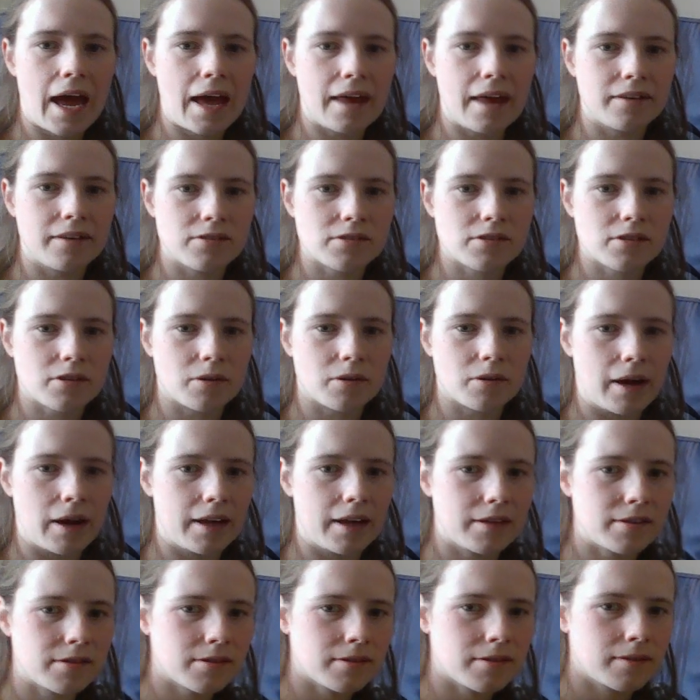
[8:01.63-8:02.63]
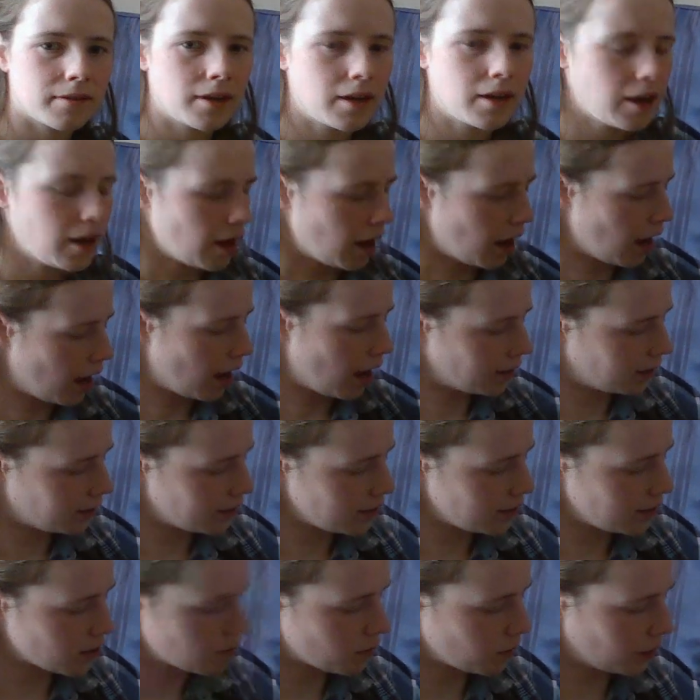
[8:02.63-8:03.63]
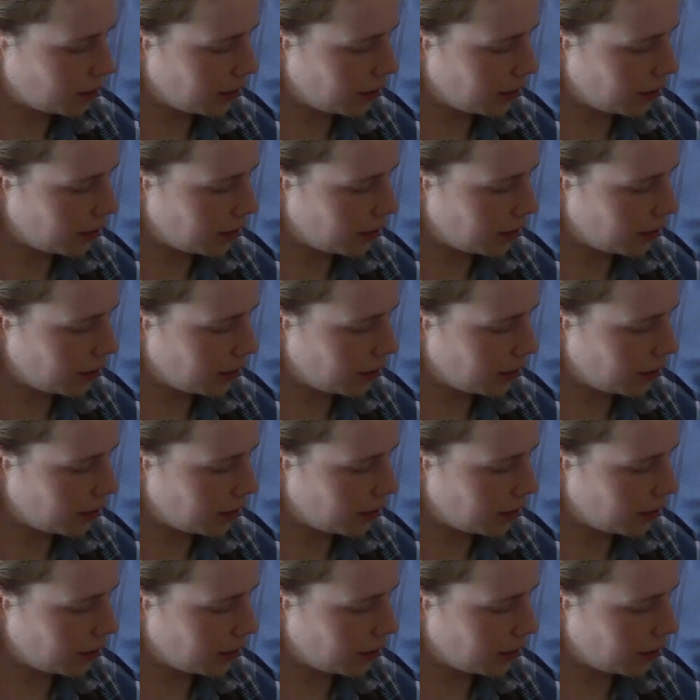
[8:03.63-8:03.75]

n squared. And in this